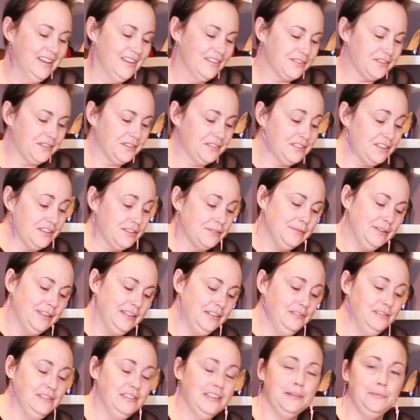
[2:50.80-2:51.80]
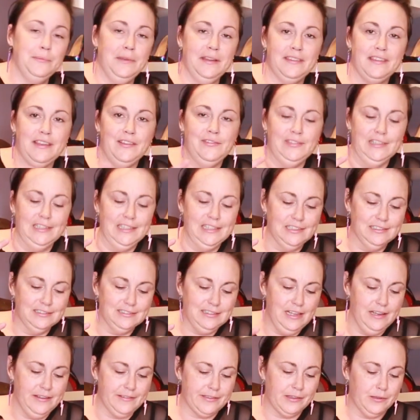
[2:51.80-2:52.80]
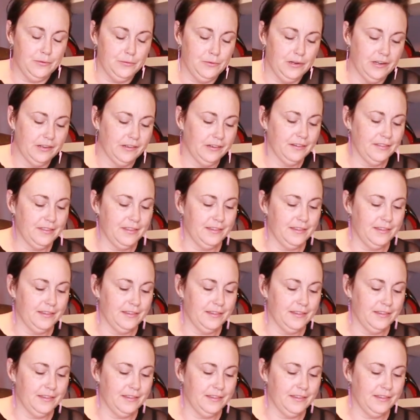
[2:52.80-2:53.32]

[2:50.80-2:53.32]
So I just went out and got myself a little glass of water.